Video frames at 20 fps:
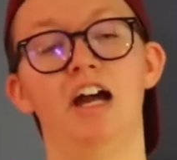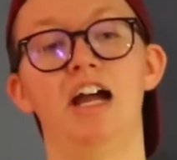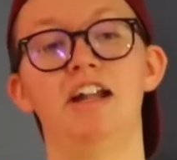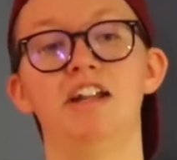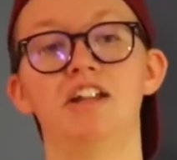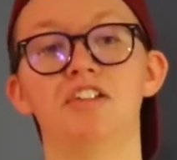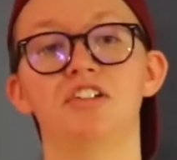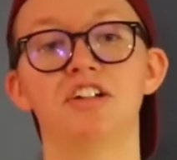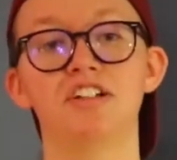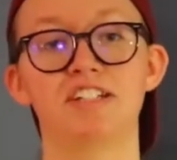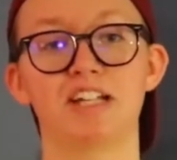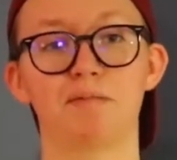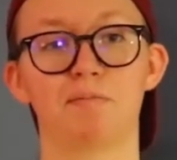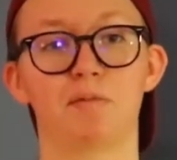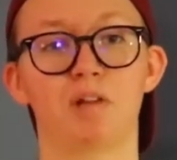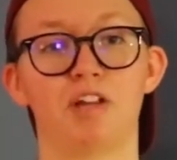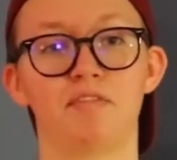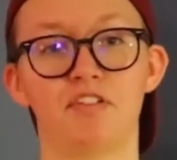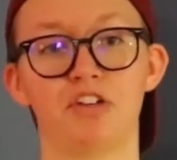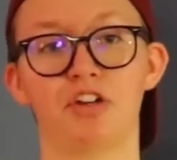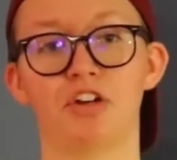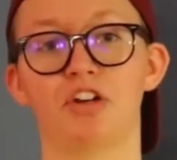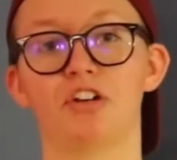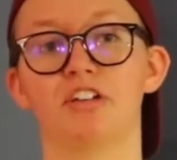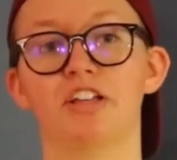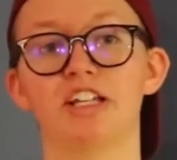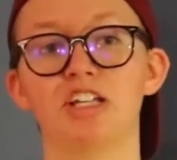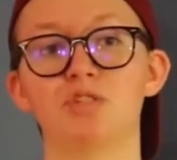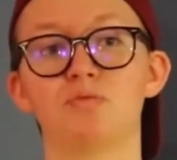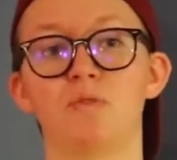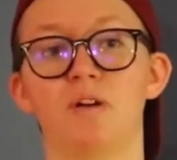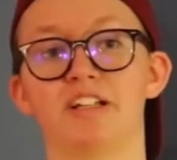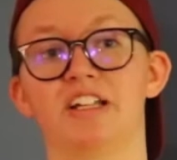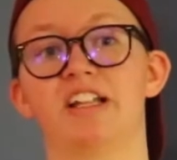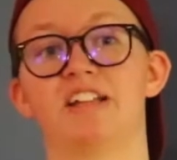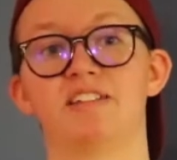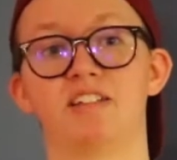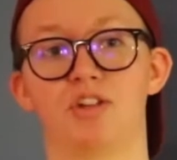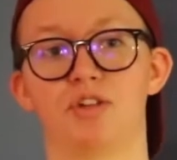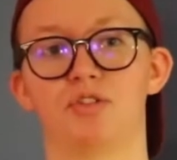Another example of an early
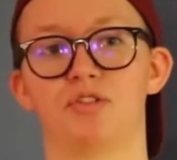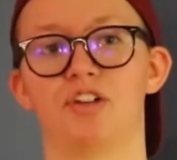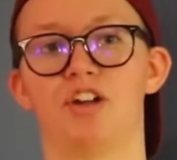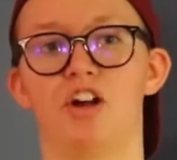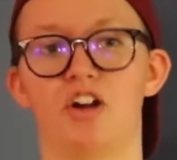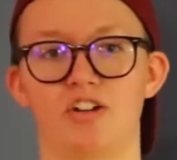20th century